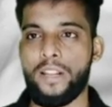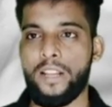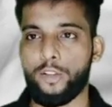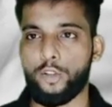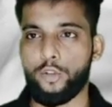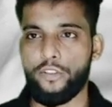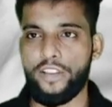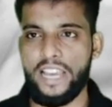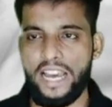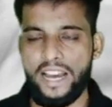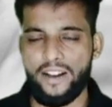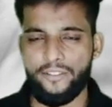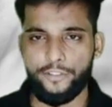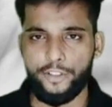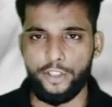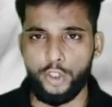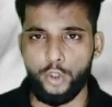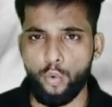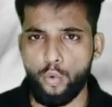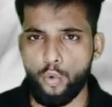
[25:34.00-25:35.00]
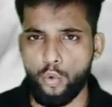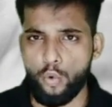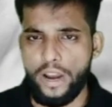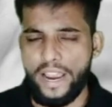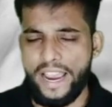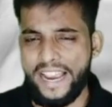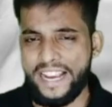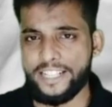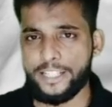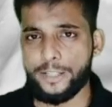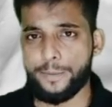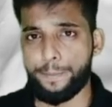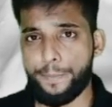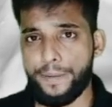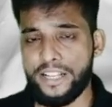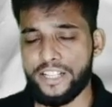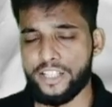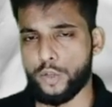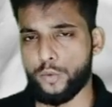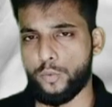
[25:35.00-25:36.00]
So we have 2x
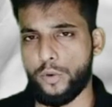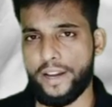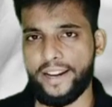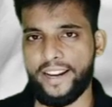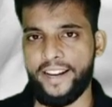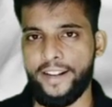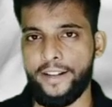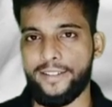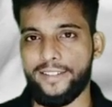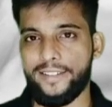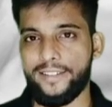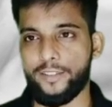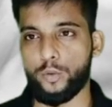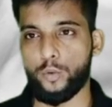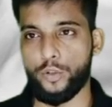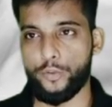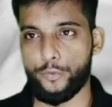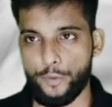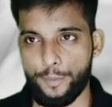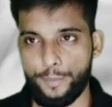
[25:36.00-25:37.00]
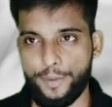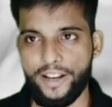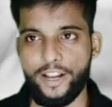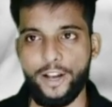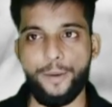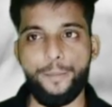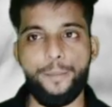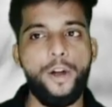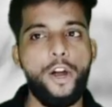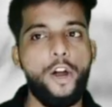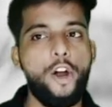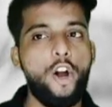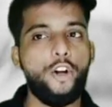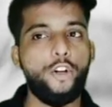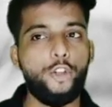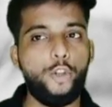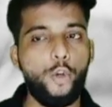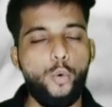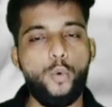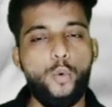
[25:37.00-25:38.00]
plus y, right? So it will become
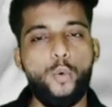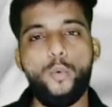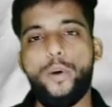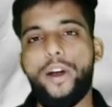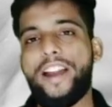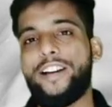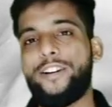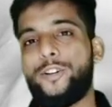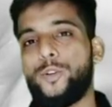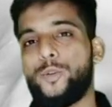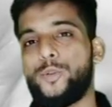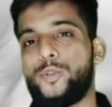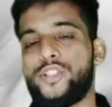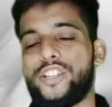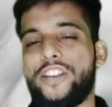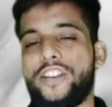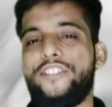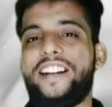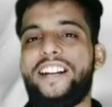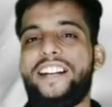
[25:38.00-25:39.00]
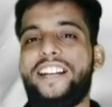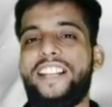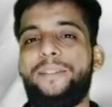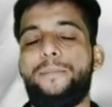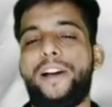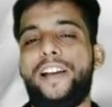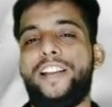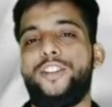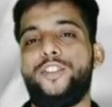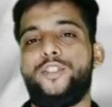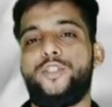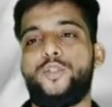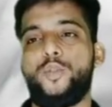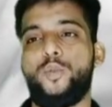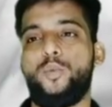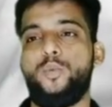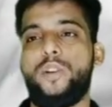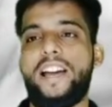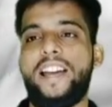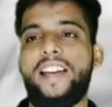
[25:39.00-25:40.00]
2 into 70 minus
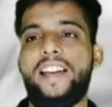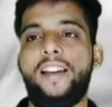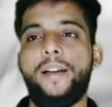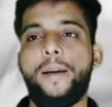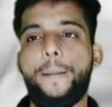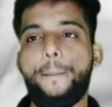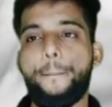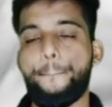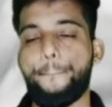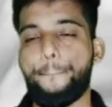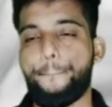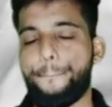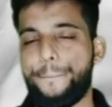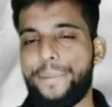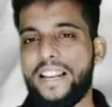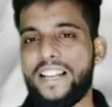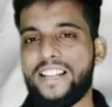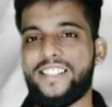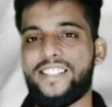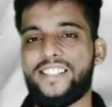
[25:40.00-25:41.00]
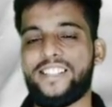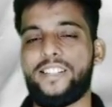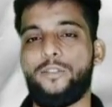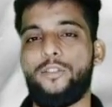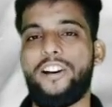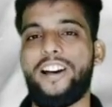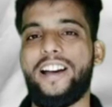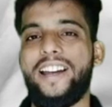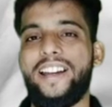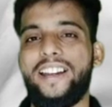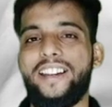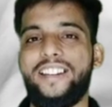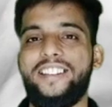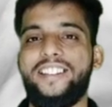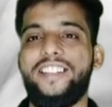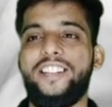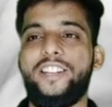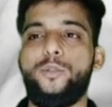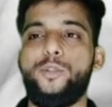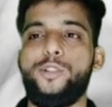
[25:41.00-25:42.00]
2y plus y
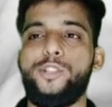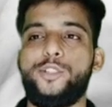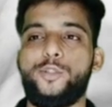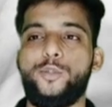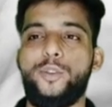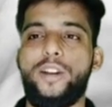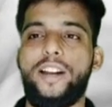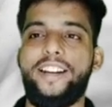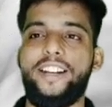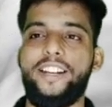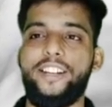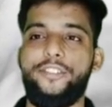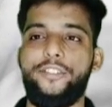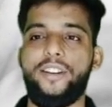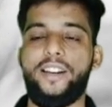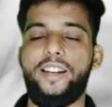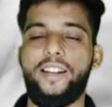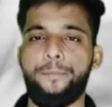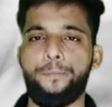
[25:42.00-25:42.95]
equals to 95.